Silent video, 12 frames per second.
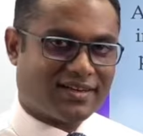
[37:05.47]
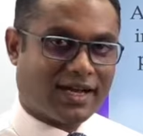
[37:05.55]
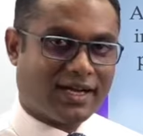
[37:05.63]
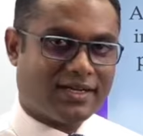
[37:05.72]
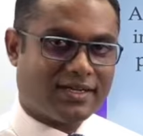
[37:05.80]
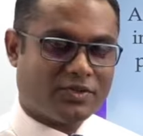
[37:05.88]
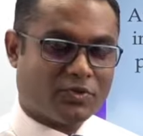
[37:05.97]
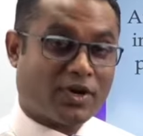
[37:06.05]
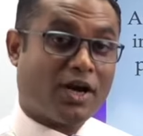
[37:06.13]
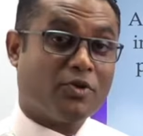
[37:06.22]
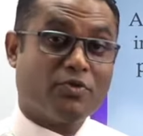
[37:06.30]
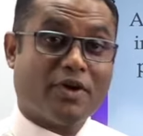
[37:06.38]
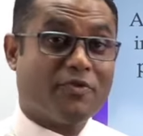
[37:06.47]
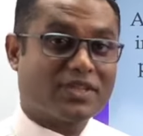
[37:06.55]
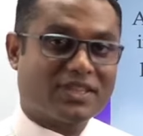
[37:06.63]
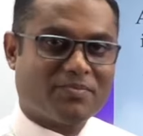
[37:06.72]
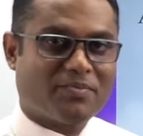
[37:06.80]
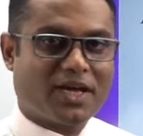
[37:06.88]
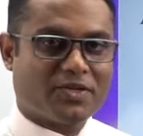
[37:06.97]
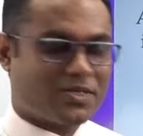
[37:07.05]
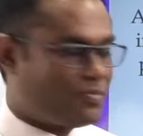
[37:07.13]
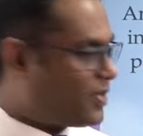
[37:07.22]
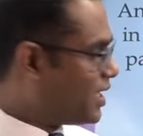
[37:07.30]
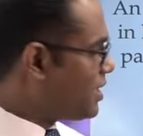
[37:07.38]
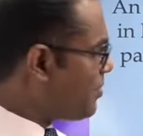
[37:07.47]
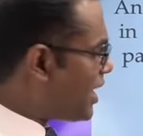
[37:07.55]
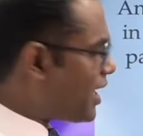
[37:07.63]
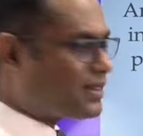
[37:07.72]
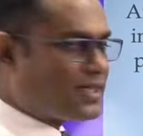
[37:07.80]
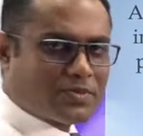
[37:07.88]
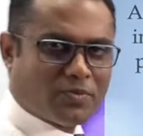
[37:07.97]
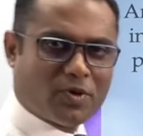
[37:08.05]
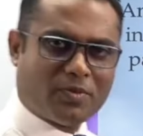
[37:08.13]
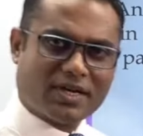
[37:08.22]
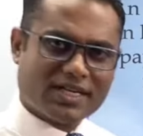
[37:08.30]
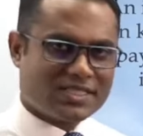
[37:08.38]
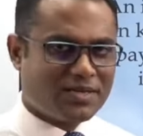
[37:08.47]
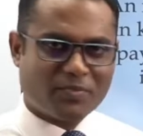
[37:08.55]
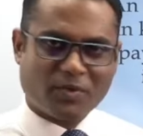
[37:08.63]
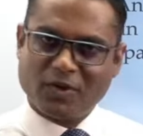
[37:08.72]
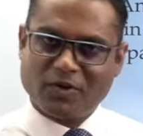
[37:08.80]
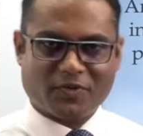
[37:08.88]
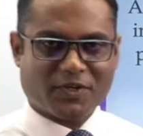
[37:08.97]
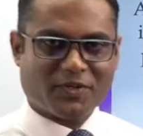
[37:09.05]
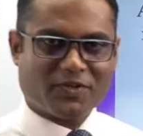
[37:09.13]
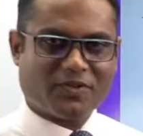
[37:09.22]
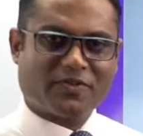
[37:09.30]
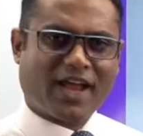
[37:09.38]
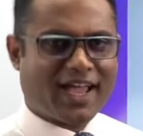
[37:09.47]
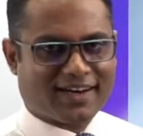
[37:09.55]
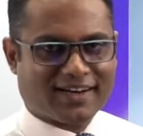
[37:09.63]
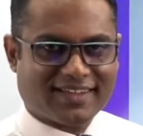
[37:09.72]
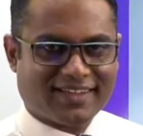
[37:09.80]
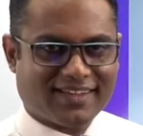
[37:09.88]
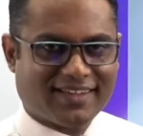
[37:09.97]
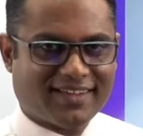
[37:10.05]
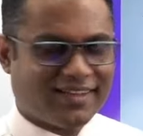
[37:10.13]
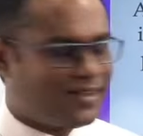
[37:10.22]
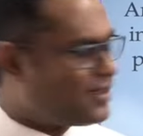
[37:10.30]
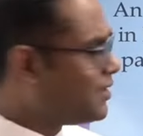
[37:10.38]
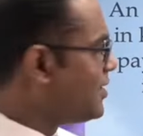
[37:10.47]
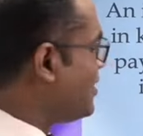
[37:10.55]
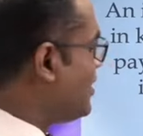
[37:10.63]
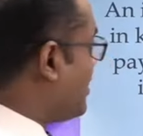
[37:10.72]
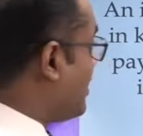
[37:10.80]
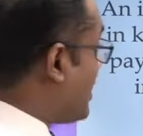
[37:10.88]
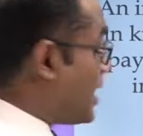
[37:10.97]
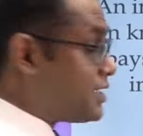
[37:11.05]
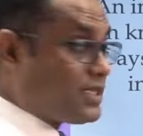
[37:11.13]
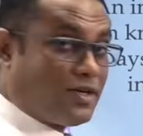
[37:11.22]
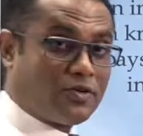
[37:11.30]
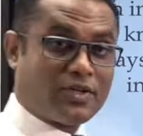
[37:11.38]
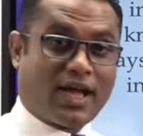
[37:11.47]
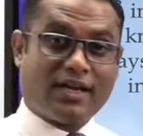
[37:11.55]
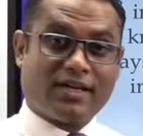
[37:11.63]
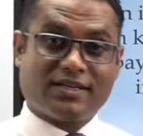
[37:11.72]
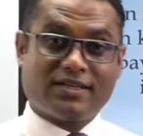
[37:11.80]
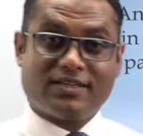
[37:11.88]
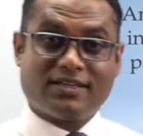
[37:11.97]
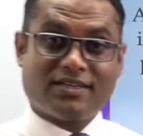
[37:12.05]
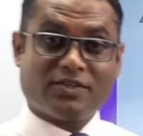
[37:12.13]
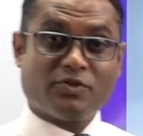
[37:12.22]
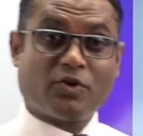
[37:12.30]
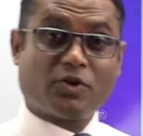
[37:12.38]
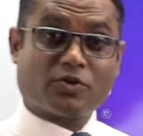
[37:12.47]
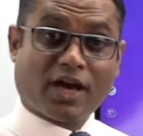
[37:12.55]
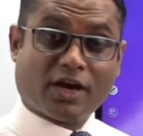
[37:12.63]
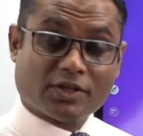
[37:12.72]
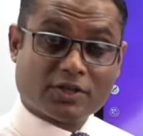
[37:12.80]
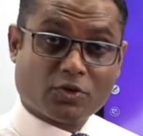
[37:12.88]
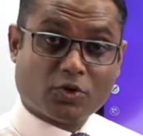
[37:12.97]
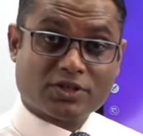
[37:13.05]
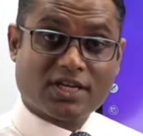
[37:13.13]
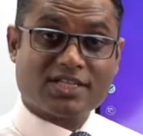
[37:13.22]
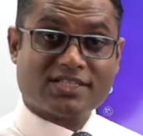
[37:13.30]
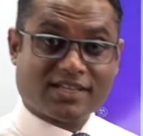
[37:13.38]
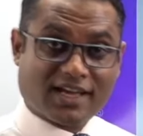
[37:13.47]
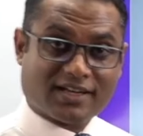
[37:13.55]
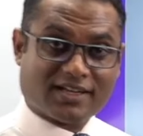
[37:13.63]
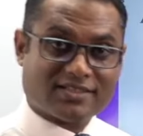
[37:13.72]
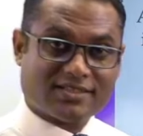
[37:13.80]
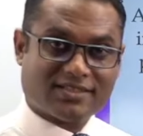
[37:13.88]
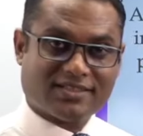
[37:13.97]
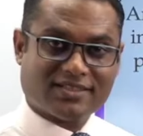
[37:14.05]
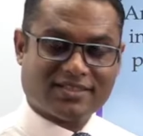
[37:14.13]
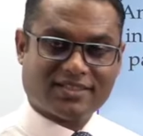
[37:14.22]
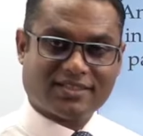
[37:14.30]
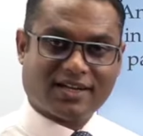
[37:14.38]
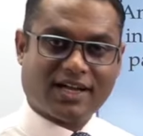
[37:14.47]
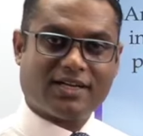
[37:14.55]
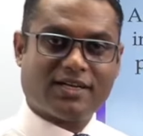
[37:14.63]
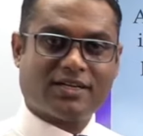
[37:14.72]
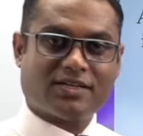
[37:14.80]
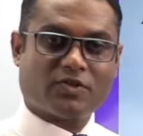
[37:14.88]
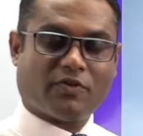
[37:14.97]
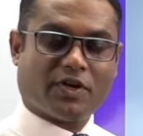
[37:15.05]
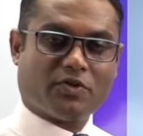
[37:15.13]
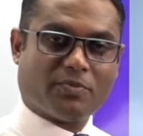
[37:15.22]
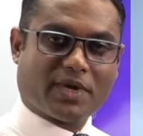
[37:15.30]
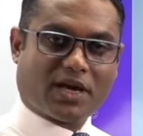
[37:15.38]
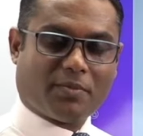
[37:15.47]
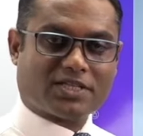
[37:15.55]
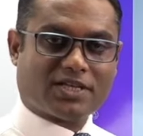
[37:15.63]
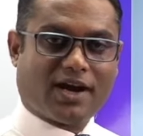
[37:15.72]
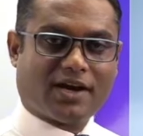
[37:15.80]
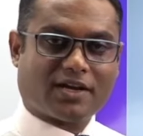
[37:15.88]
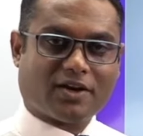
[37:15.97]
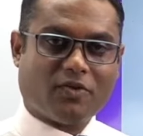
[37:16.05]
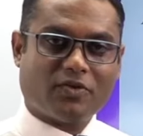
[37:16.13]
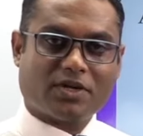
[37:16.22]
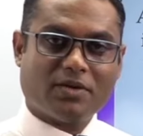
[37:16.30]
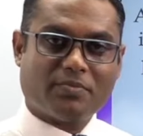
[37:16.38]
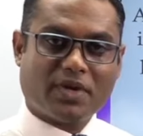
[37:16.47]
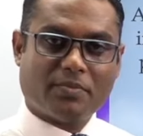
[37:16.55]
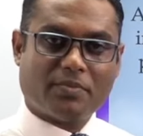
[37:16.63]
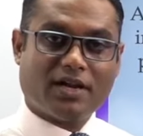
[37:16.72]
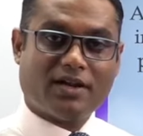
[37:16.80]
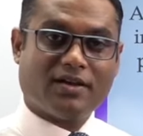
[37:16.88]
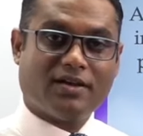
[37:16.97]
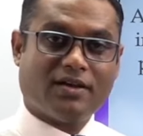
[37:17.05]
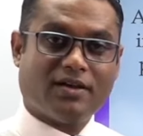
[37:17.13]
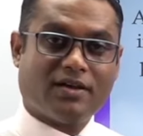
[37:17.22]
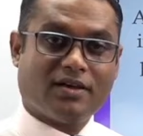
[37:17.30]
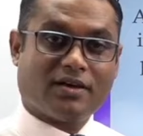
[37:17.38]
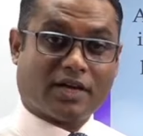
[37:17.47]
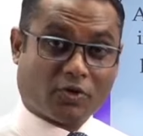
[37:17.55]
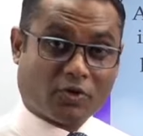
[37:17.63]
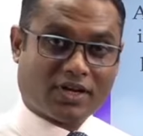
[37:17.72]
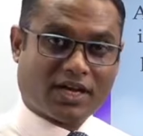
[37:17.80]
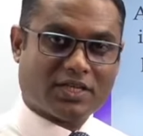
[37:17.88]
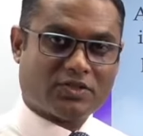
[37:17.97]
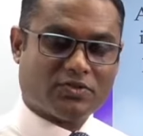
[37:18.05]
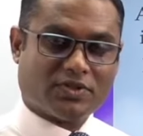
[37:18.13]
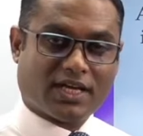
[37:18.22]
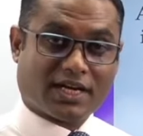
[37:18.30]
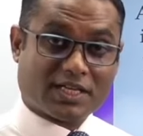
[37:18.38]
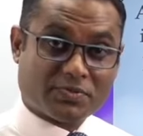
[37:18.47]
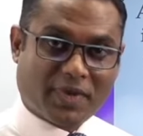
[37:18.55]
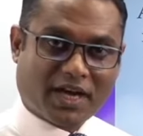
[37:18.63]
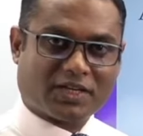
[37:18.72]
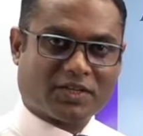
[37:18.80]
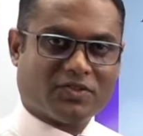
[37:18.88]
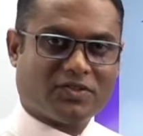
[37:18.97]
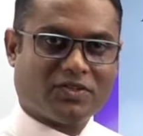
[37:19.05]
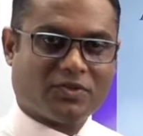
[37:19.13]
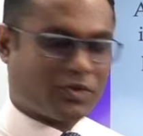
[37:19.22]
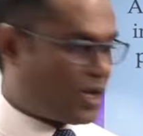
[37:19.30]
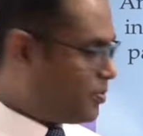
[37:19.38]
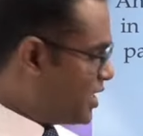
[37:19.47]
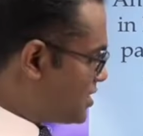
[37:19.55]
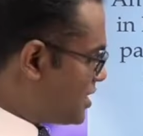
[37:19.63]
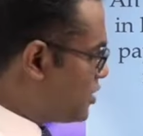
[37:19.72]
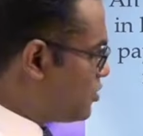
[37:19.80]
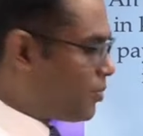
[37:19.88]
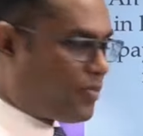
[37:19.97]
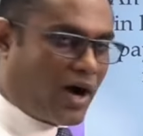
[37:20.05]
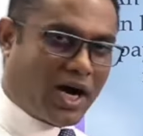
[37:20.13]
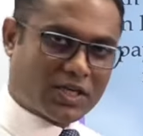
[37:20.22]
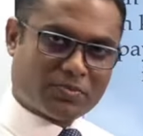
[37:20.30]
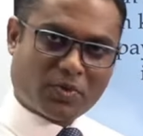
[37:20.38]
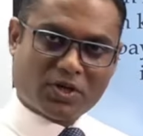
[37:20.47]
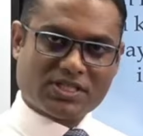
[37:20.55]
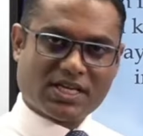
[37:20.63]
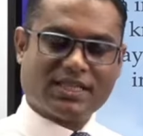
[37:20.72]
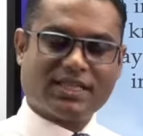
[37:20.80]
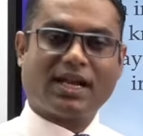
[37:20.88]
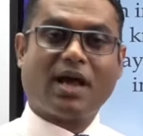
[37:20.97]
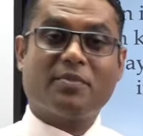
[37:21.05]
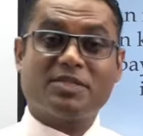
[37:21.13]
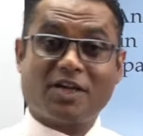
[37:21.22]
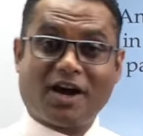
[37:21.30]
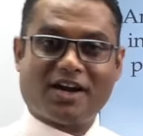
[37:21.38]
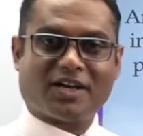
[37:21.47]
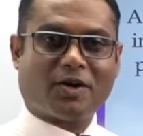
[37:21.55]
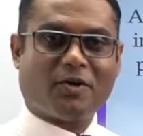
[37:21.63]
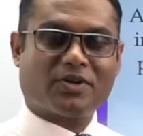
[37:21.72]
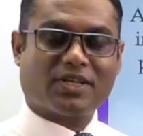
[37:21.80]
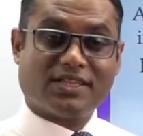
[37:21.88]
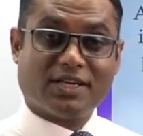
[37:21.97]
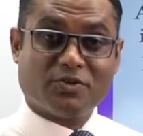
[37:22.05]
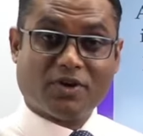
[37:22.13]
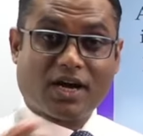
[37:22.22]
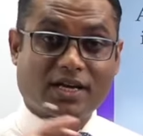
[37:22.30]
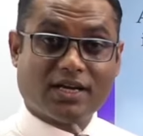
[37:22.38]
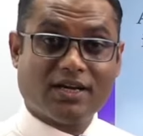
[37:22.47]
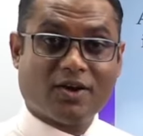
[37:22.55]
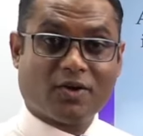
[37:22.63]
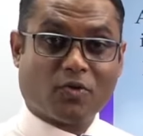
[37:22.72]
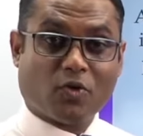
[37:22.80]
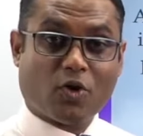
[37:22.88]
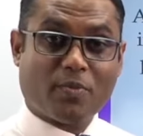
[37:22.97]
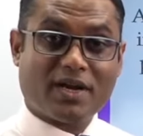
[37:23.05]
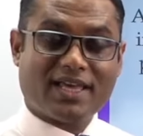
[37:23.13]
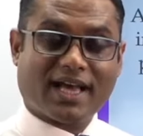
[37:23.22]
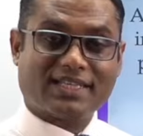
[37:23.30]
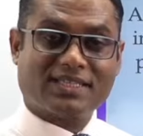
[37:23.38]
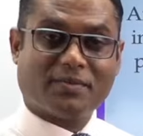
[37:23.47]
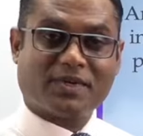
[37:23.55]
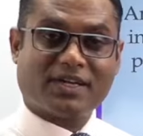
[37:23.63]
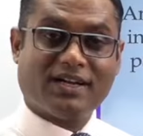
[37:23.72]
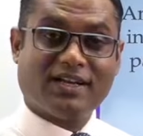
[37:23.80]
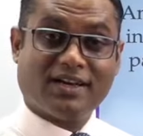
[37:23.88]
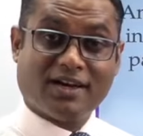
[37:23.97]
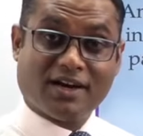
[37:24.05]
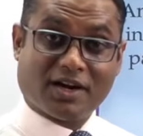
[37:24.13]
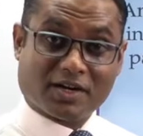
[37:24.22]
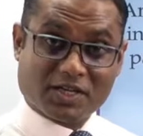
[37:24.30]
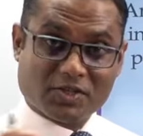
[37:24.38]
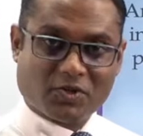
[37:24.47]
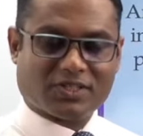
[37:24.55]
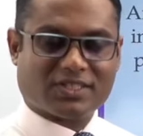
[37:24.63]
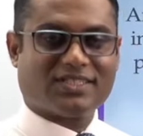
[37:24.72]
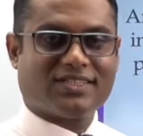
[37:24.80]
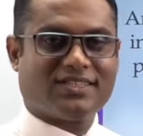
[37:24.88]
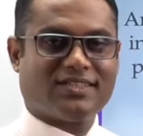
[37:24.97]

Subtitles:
right? You can't do everything by using money, but at this moment, it's important for you, frankly. In addition to that, you want to have the social status, right? So when you become a chartered accountant, people recognize you, they respect you. You can mention in your passport saying that I'm a chartered accountant, then you are a globally accepted resource,